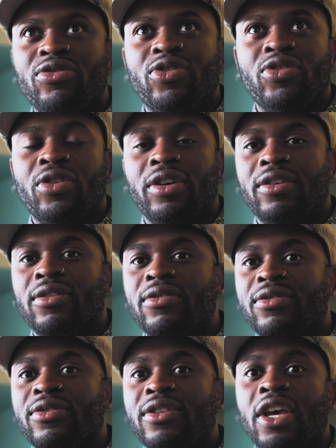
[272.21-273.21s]

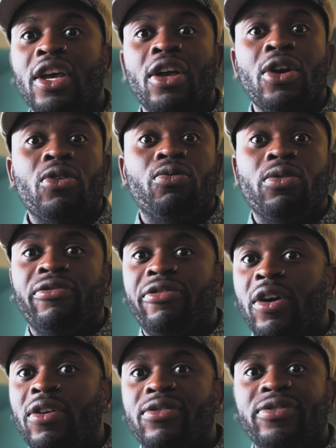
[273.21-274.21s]
circles
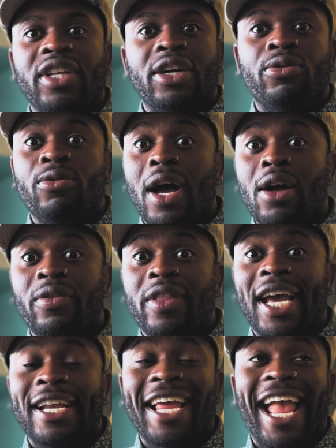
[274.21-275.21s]
revolved around
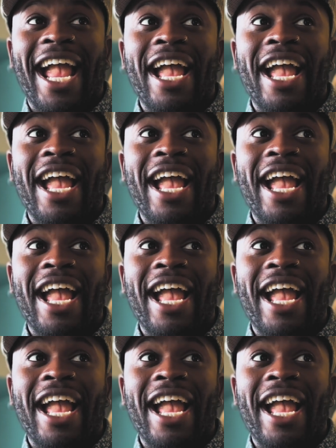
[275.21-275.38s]
that.